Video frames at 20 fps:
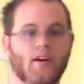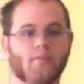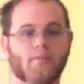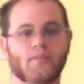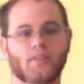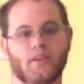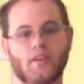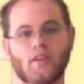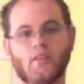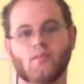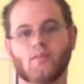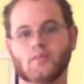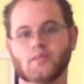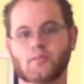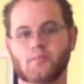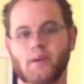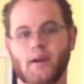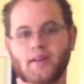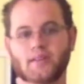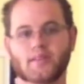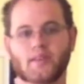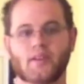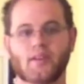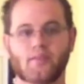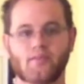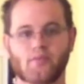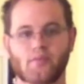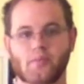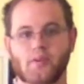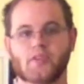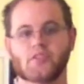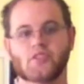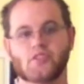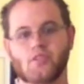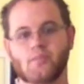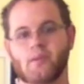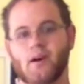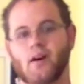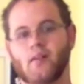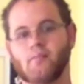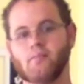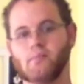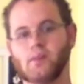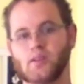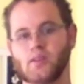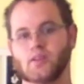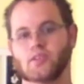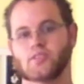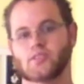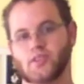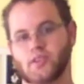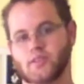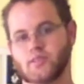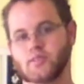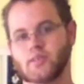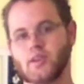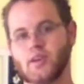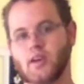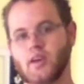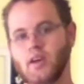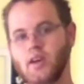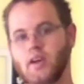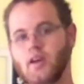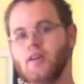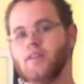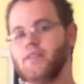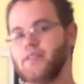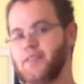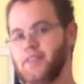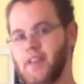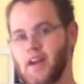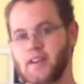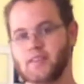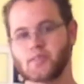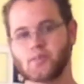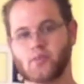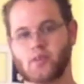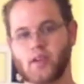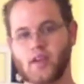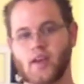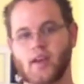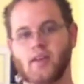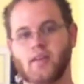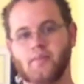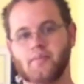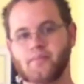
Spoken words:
with it. He wants to pass out information about militias. That's okay.